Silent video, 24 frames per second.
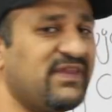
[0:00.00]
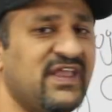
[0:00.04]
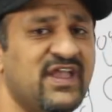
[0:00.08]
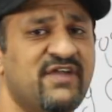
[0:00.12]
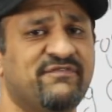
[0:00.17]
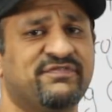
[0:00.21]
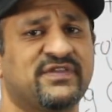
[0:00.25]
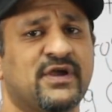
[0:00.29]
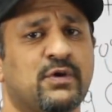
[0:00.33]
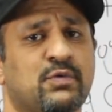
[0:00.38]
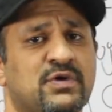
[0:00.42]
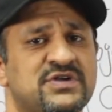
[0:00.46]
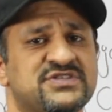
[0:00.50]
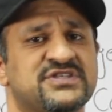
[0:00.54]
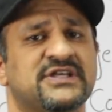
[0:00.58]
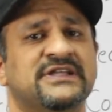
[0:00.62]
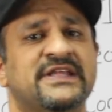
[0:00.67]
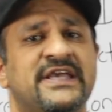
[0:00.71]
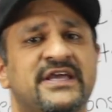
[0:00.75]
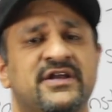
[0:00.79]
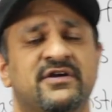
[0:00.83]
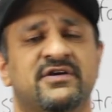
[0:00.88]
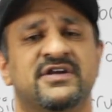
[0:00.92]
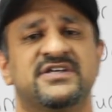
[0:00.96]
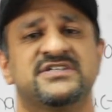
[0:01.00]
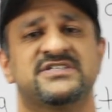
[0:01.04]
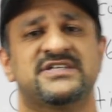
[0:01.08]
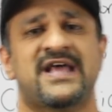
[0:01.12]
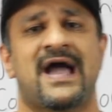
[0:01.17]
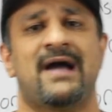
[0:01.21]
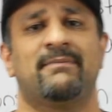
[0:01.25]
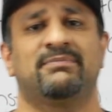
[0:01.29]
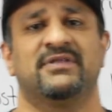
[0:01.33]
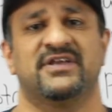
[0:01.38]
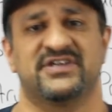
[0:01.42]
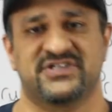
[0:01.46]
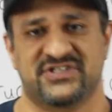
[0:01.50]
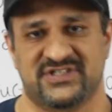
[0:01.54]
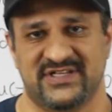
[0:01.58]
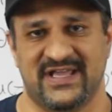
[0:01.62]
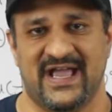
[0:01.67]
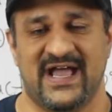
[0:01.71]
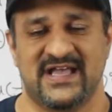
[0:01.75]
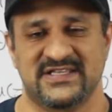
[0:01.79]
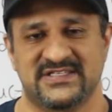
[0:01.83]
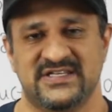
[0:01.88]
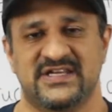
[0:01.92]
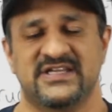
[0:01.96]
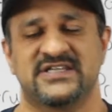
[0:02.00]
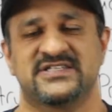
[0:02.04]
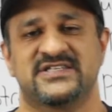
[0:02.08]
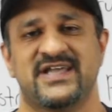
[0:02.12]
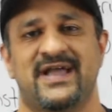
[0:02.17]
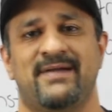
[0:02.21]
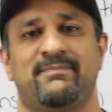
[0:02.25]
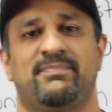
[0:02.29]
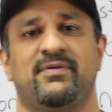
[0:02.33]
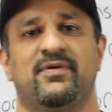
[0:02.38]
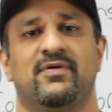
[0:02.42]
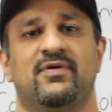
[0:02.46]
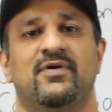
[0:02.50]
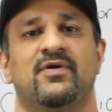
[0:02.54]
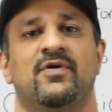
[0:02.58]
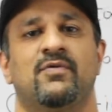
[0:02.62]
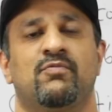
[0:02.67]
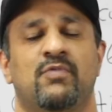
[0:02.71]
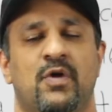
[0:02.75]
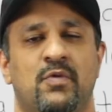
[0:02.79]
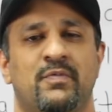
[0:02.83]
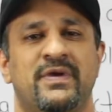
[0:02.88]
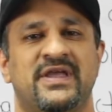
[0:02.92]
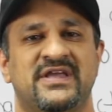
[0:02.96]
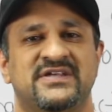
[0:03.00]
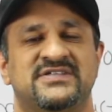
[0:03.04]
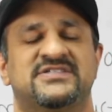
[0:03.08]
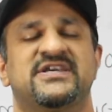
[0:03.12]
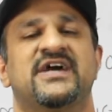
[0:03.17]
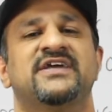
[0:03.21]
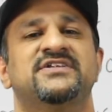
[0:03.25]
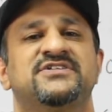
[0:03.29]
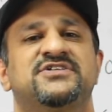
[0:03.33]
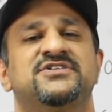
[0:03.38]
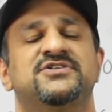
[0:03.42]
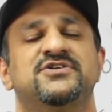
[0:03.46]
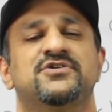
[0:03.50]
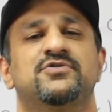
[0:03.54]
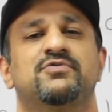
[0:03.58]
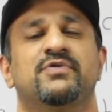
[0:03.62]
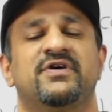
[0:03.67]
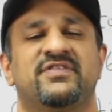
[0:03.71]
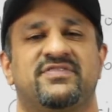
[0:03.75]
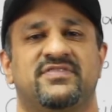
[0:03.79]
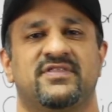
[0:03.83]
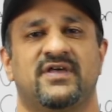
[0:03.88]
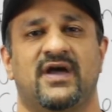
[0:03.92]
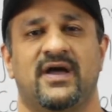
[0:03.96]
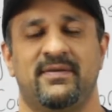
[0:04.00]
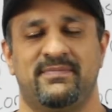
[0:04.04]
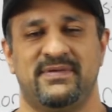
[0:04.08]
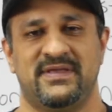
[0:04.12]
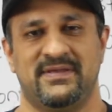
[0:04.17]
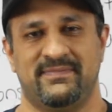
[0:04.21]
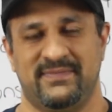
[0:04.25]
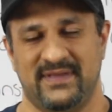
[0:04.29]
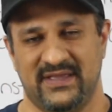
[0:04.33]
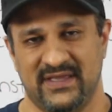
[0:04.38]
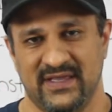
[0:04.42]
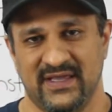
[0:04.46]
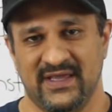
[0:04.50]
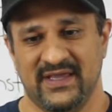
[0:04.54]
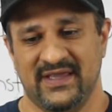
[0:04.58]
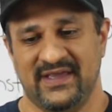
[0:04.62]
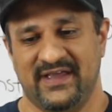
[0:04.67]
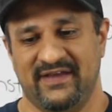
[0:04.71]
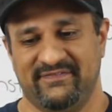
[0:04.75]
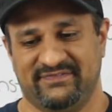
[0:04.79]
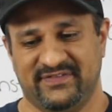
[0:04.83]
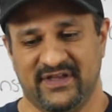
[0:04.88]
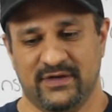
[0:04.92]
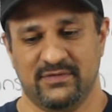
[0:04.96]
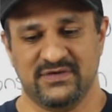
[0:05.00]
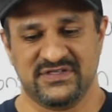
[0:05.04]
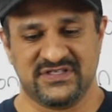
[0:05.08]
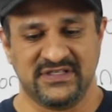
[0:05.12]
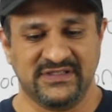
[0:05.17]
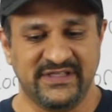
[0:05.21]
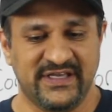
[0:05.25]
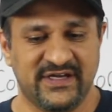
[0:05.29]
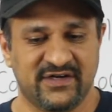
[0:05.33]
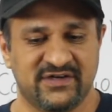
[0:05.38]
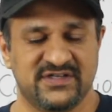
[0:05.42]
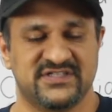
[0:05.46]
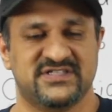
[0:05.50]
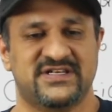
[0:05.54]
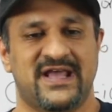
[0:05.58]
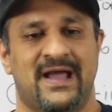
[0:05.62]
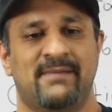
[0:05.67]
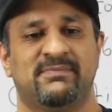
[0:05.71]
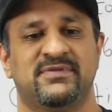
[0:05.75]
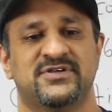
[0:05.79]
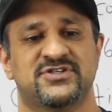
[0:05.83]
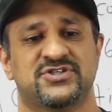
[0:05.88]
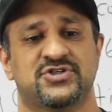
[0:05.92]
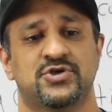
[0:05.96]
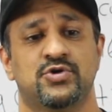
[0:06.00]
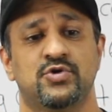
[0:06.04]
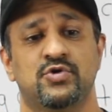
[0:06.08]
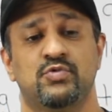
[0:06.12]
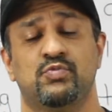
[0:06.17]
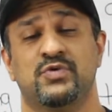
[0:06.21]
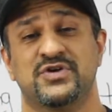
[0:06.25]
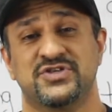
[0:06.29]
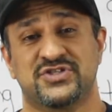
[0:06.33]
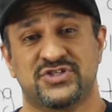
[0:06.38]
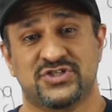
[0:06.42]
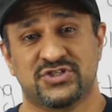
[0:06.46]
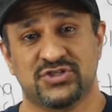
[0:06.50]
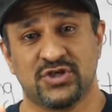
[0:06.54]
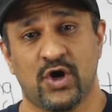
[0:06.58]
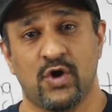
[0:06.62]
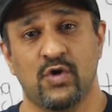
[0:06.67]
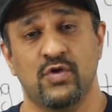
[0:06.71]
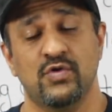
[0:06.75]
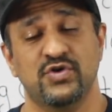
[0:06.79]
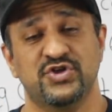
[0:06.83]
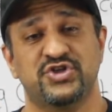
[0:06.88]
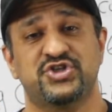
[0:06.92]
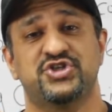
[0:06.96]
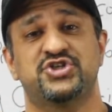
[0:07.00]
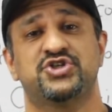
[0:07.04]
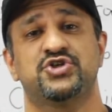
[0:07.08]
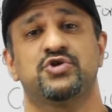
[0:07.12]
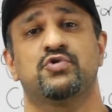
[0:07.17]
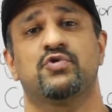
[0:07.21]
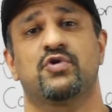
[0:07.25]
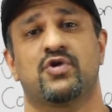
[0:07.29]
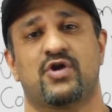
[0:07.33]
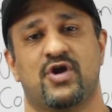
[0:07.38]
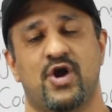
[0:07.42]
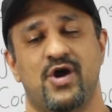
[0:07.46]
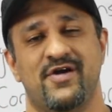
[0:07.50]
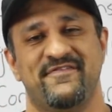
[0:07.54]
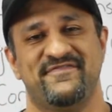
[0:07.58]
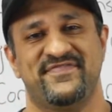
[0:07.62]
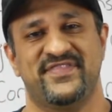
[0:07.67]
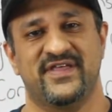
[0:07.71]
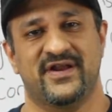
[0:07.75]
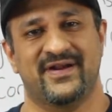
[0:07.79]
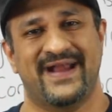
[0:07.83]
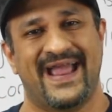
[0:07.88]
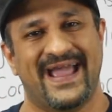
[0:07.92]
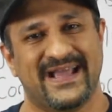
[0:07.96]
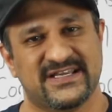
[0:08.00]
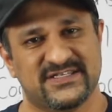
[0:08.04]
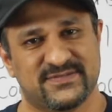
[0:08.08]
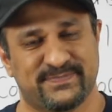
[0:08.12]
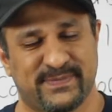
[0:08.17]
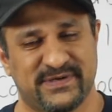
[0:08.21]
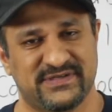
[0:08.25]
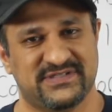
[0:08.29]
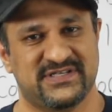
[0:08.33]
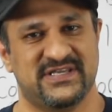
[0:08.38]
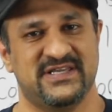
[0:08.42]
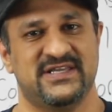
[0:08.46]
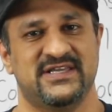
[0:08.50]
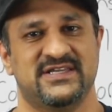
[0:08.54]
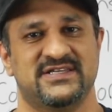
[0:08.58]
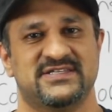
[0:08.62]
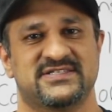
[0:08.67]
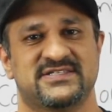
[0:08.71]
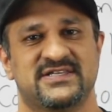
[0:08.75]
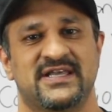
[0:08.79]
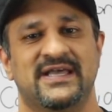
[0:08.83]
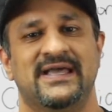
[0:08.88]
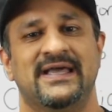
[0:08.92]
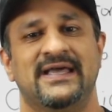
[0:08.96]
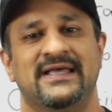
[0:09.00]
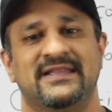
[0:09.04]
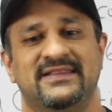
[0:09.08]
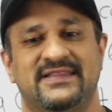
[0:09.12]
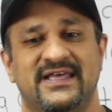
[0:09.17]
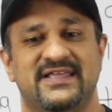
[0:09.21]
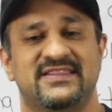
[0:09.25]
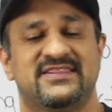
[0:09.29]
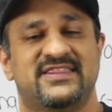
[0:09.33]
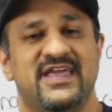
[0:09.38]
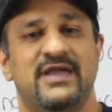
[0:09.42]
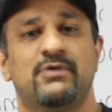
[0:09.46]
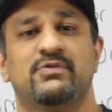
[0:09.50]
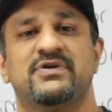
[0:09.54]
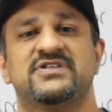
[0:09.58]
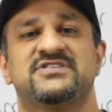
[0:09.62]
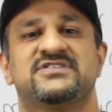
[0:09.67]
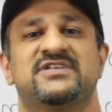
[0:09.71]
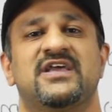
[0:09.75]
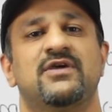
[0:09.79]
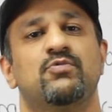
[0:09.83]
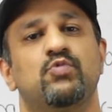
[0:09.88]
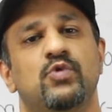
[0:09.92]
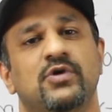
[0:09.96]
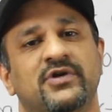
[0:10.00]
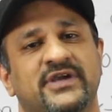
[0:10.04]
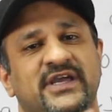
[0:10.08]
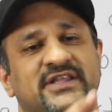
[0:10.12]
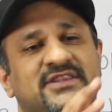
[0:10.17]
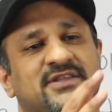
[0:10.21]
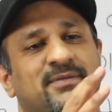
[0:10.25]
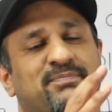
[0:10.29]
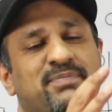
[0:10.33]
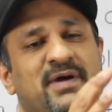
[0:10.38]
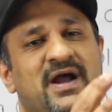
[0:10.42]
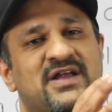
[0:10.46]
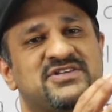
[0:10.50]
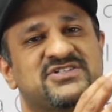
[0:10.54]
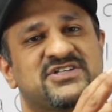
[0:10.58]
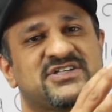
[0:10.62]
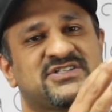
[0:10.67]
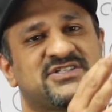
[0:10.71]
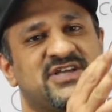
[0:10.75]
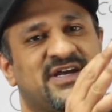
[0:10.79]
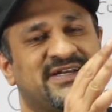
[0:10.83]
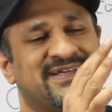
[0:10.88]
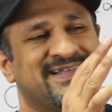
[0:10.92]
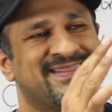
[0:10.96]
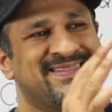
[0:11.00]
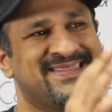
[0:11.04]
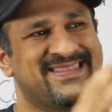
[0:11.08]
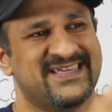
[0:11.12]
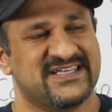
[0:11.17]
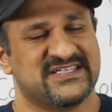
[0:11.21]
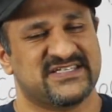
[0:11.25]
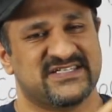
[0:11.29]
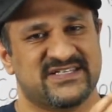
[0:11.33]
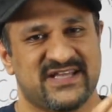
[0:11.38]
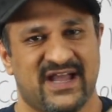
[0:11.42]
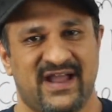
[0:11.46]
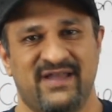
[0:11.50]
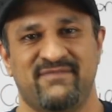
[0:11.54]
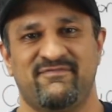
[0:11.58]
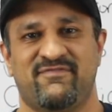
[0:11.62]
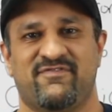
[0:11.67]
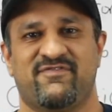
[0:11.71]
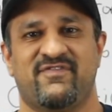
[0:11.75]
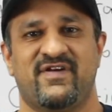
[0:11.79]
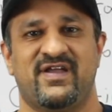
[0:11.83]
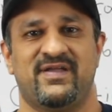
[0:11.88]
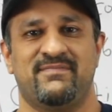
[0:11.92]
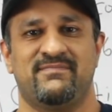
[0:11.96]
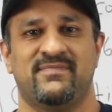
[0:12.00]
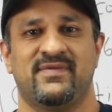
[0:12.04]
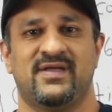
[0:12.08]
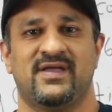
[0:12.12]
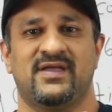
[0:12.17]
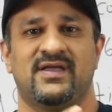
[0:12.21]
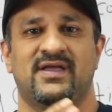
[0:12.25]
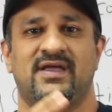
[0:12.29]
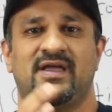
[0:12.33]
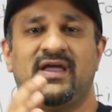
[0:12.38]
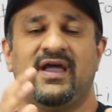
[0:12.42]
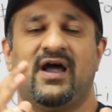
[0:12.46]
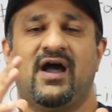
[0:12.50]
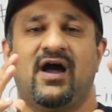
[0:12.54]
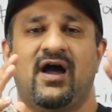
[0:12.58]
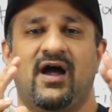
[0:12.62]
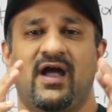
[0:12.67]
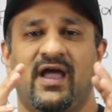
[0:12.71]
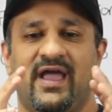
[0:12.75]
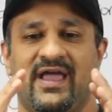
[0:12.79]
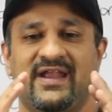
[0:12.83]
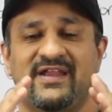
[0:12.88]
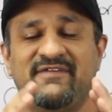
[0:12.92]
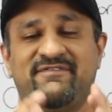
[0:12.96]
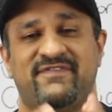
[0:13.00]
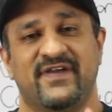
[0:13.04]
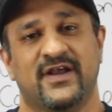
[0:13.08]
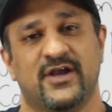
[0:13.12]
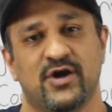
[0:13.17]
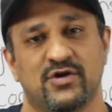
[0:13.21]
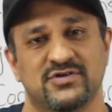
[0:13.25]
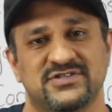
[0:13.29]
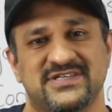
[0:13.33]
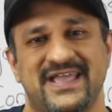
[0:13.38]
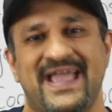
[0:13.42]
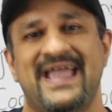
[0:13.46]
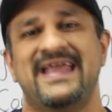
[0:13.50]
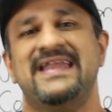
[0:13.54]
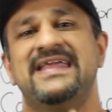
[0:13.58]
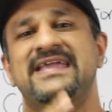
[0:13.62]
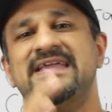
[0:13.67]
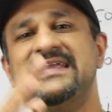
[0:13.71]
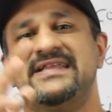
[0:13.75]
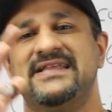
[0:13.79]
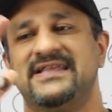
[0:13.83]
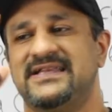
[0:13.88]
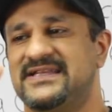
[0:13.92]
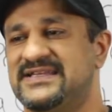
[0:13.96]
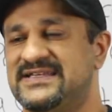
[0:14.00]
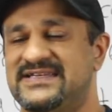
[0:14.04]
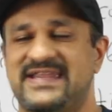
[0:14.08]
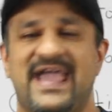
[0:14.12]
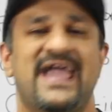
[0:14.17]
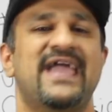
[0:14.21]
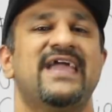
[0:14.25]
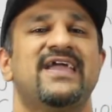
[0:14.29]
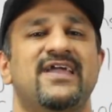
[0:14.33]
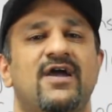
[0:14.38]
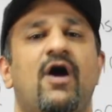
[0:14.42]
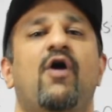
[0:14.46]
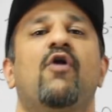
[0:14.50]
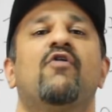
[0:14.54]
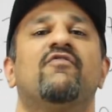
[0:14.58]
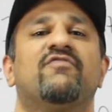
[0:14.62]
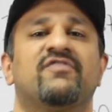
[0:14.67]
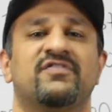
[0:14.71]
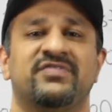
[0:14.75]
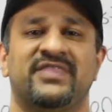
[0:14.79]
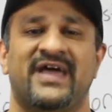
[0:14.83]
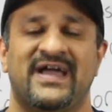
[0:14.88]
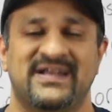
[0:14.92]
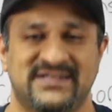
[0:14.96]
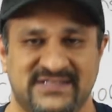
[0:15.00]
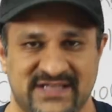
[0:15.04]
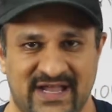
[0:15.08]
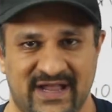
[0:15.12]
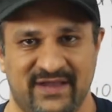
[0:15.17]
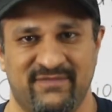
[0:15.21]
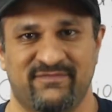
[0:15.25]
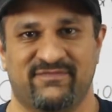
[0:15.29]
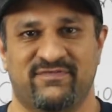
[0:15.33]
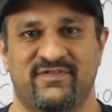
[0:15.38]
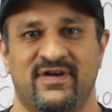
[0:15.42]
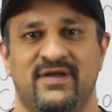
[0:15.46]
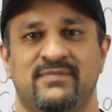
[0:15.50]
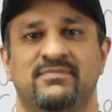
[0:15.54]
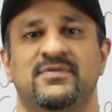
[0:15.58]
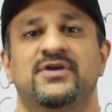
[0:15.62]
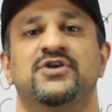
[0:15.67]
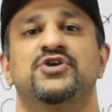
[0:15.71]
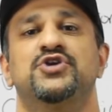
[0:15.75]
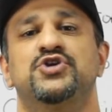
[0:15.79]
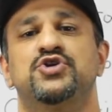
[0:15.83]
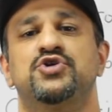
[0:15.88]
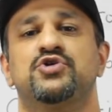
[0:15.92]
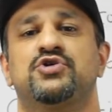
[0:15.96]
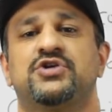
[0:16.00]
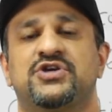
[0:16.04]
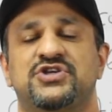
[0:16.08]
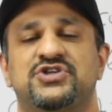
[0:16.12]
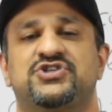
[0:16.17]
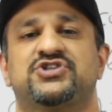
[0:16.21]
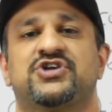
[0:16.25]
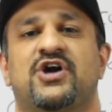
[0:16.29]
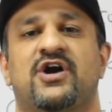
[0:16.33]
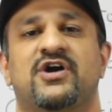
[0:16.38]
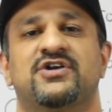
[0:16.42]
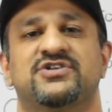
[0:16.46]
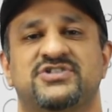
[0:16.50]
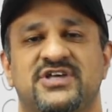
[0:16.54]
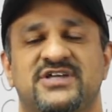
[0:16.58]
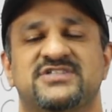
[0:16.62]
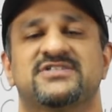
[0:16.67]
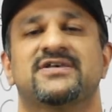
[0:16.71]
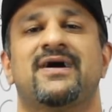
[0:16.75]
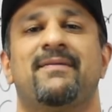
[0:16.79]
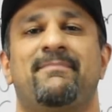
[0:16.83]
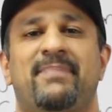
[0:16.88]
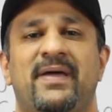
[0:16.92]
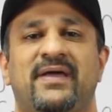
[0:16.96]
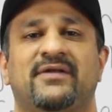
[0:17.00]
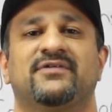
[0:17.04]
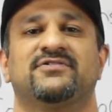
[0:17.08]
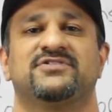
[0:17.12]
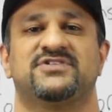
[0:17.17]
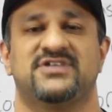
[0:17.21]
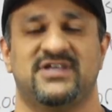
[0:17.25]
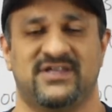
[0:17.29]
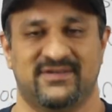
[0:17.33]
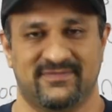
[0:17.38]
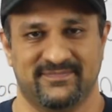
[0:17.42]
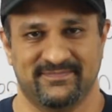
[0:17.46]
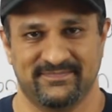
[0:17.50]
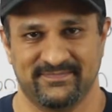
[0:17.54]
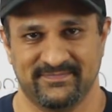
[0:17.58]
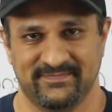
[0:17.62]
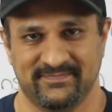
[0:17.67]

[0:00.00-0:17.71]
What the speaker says: If there was a leader established, as an example, what we intend to do with Habibi, if there was a leader established who was so sure of their expertise that they would say, we'll get the project done in this time frame, and if it goes any day over that time frame, you can charge us a penalty.